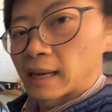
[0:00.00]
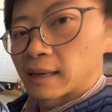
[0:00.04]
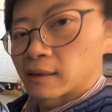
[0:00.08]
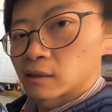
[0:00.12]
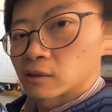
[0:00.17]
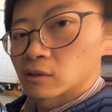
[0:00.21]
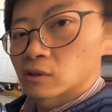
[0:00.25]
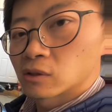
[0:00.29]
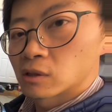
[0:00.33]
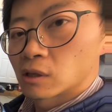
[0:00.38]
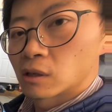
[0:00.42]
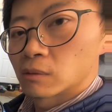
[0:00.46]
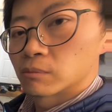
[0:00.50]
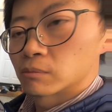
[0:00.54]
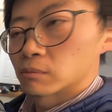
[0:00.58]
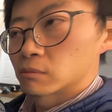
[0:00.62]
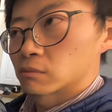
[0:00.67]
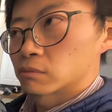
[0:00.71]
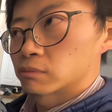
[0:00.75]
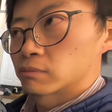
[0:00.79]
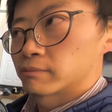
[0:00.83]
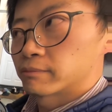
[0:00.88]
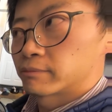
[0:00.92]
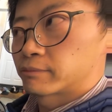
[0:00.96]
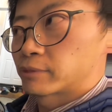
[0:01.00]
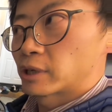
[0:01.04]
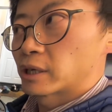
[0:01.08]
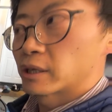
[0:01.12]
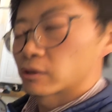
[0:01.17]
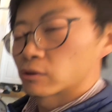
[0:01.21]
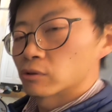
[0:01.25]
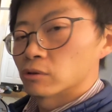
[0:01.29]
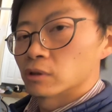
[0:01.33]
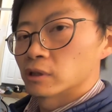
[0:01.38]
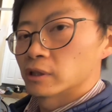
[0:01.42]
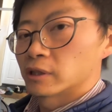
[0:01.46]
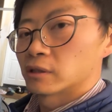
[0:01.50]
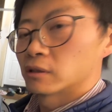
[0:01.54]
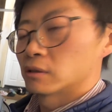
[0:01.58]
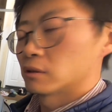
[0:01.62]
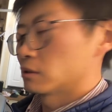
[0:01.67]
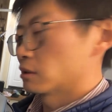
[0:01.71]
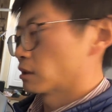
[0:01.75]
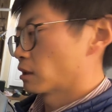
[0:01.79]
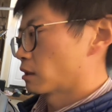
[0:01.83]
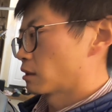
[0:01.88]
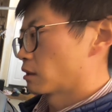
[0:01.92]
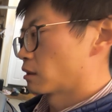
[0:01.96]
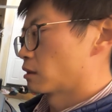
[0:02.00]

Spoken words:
adding some brake cooling